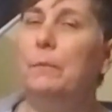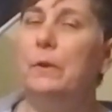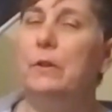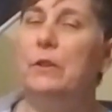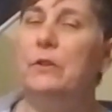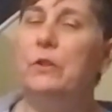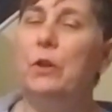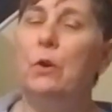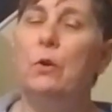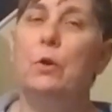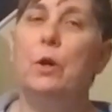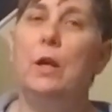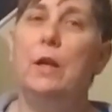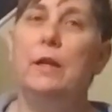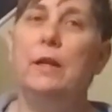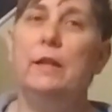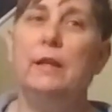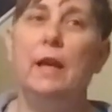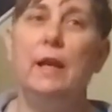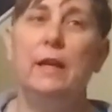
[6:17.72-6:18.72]
So
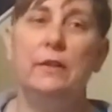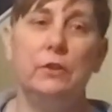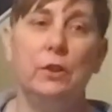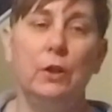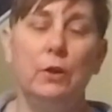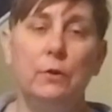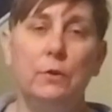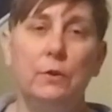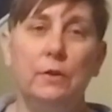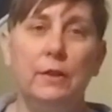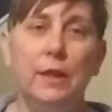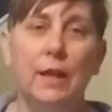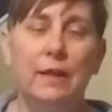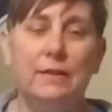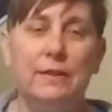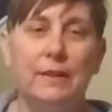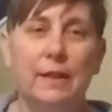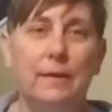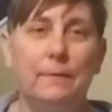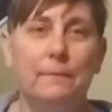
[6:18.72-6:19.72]
yeah, so
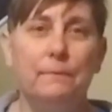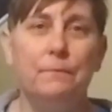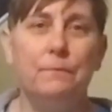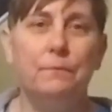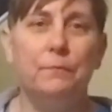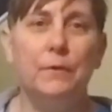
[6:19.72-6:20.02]
that's it.